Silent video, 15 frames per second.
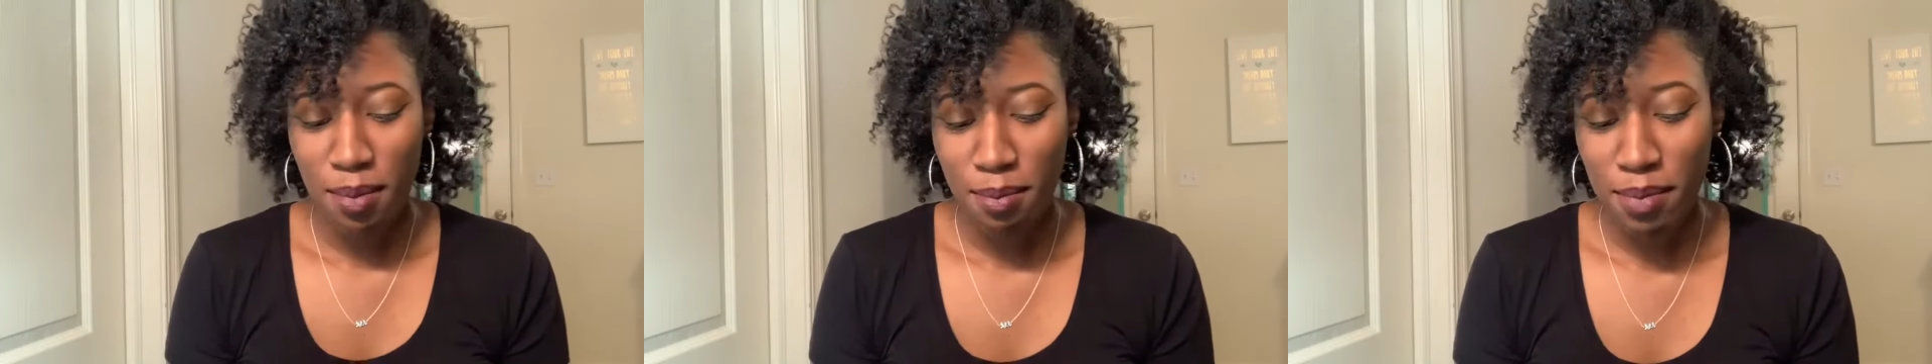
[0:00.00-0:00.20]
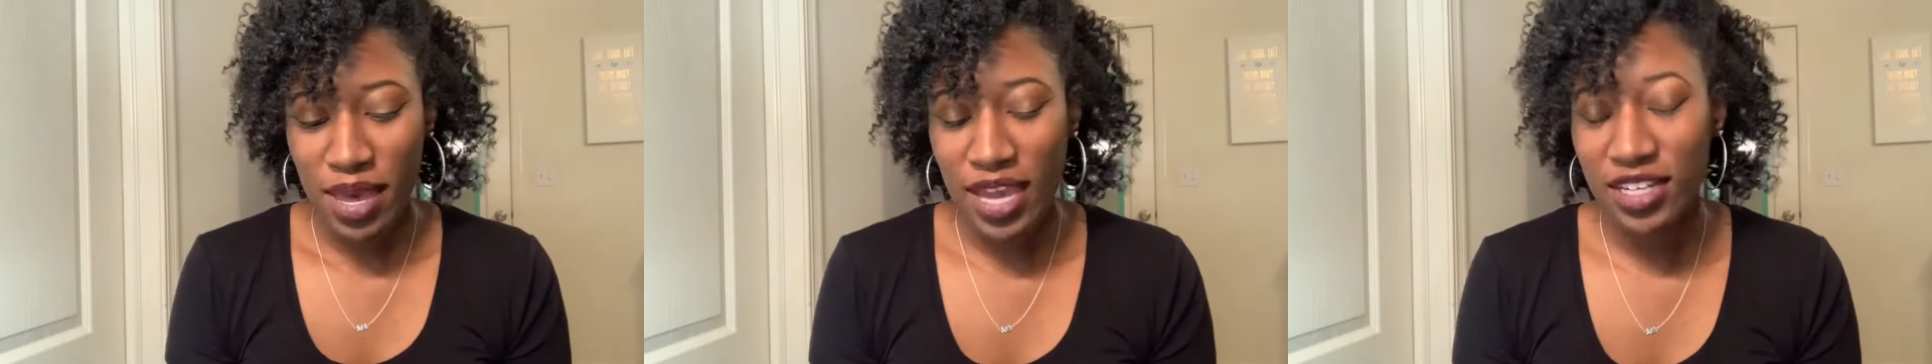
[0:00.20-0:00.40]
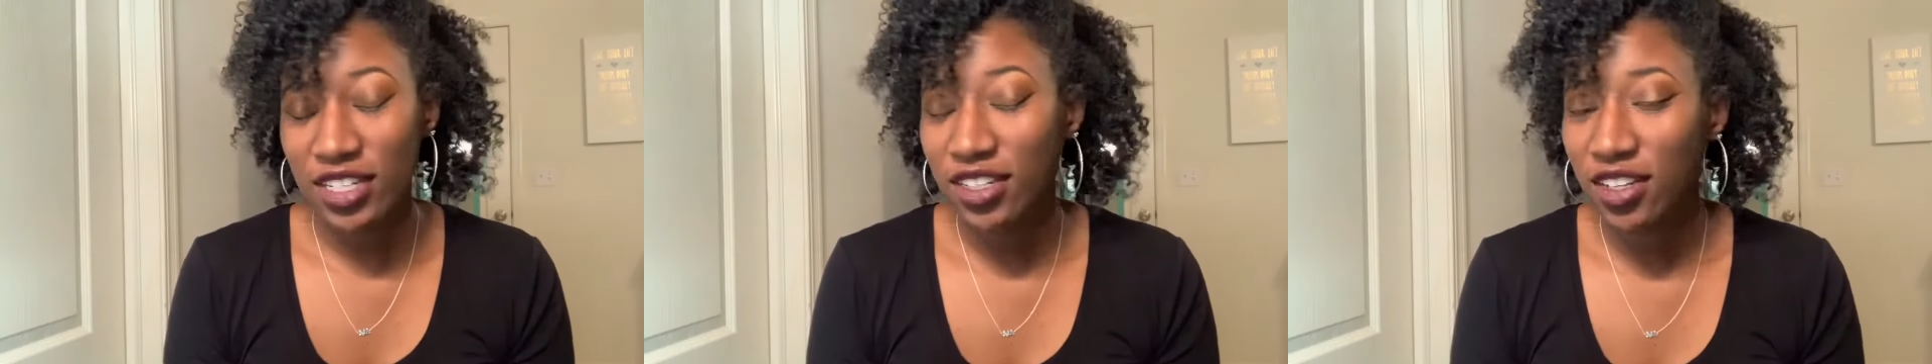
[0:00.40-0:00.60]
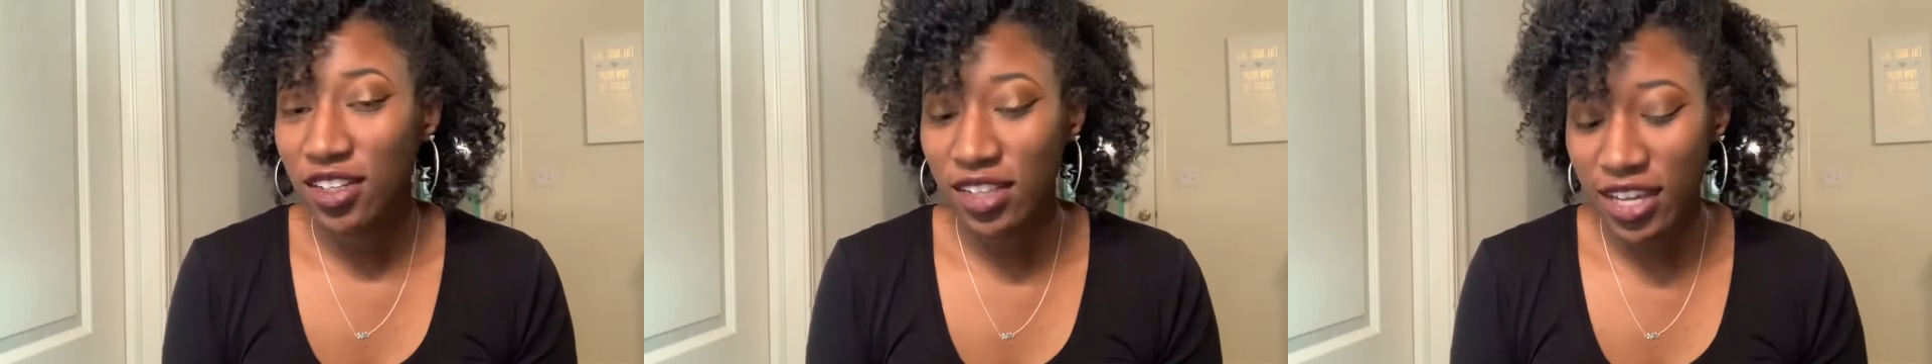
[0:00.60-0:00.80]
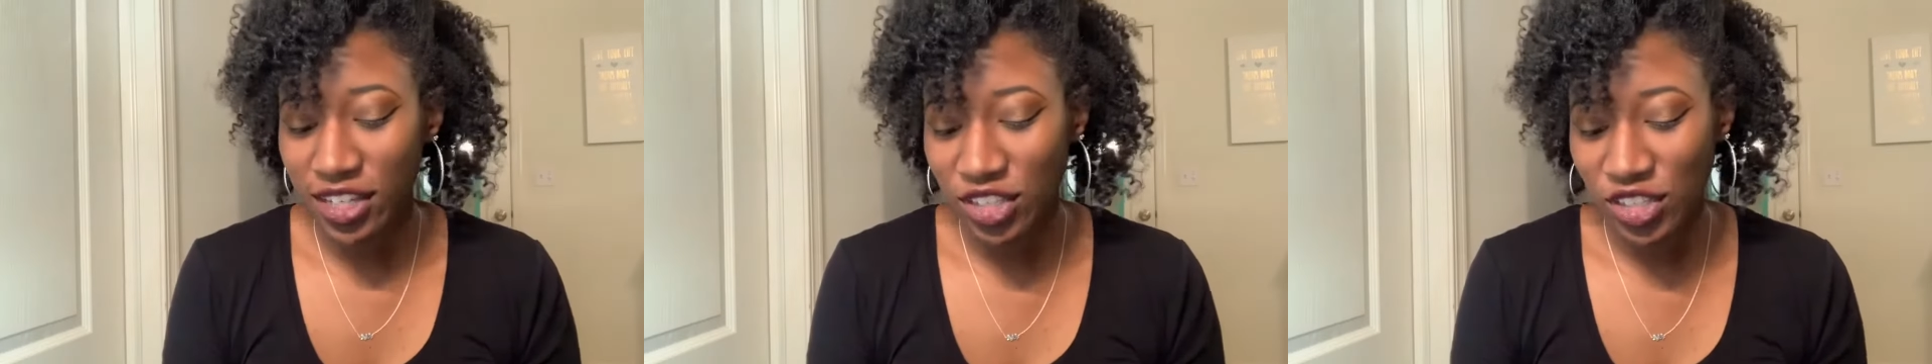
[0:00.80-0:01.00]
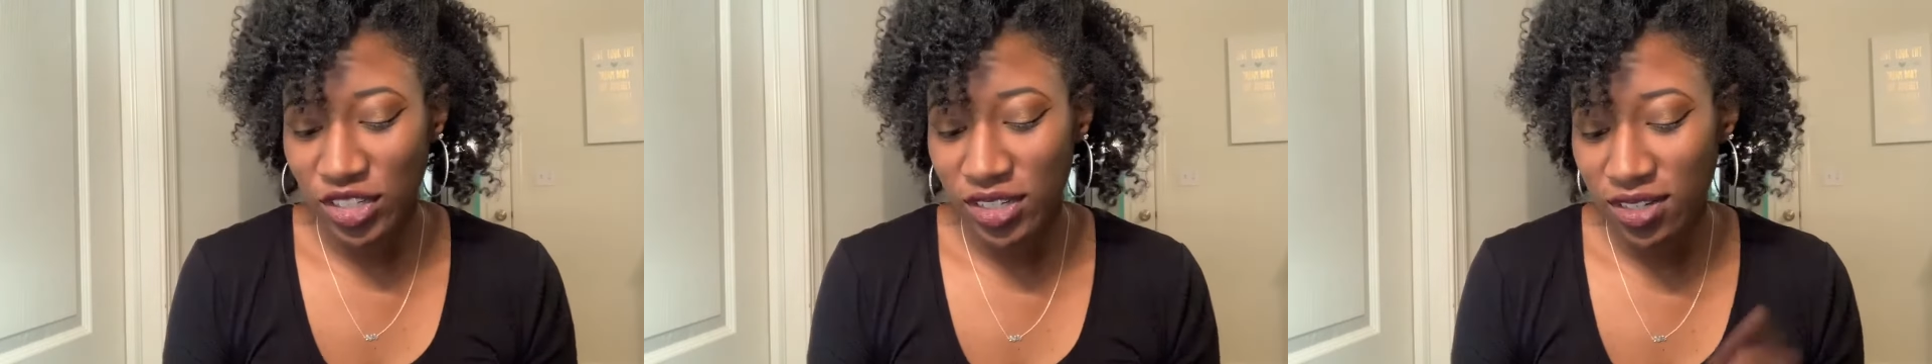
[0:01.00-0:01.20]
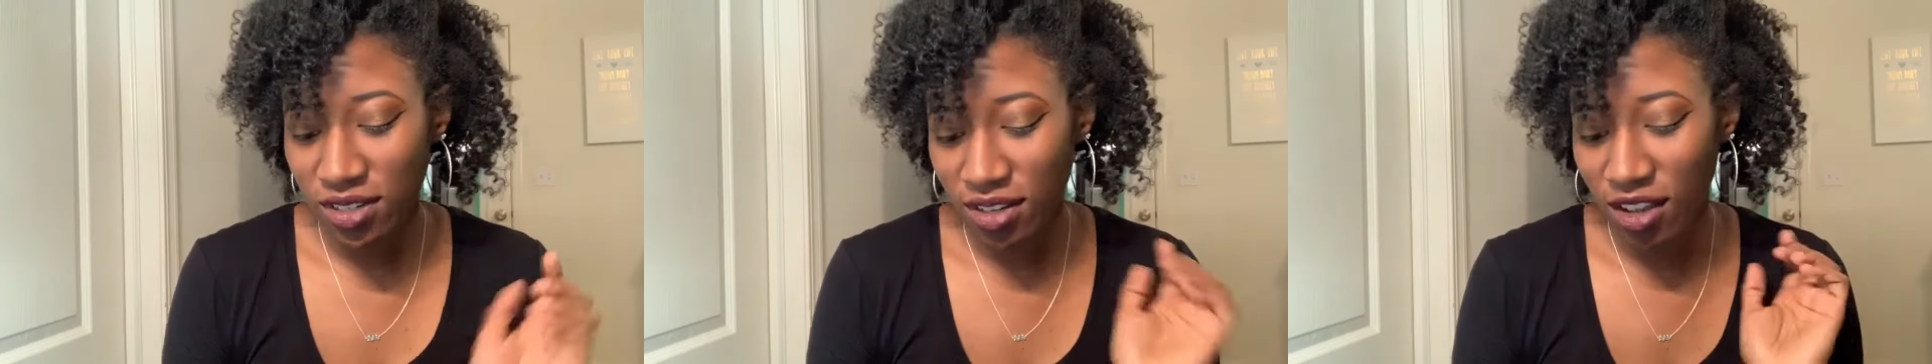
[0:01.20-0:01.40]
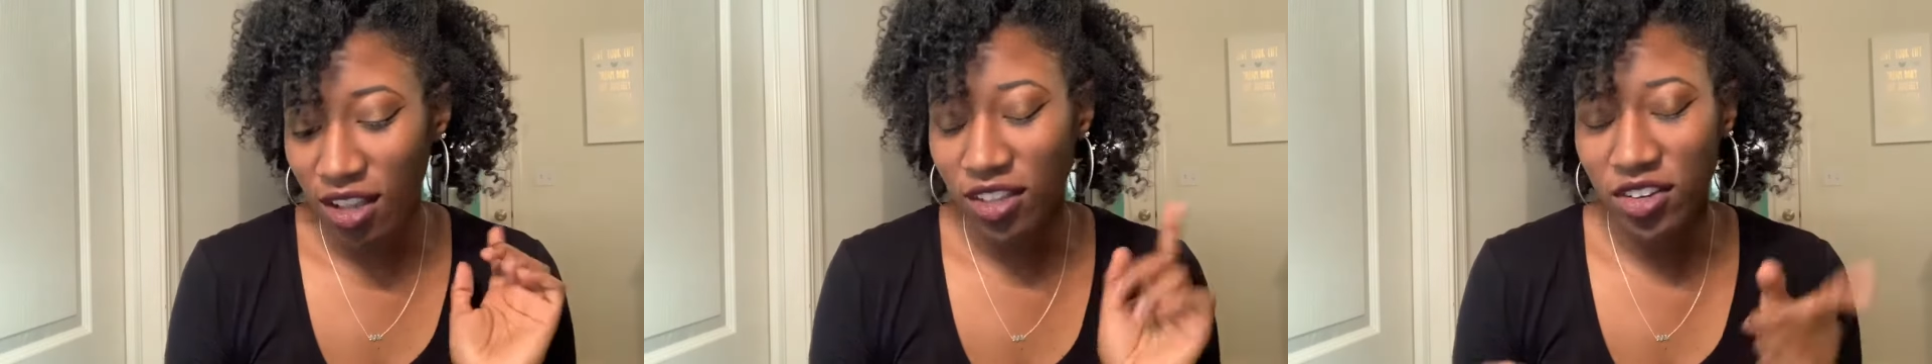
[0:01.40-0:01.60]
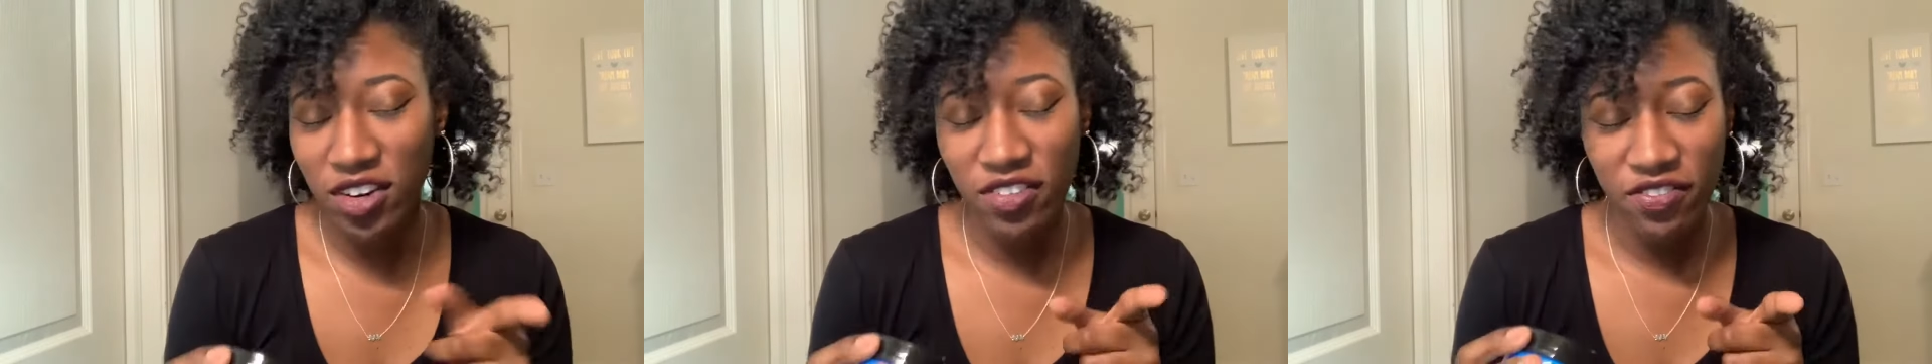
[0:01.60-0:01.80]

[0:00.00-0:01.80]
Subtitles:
Magic Collection Color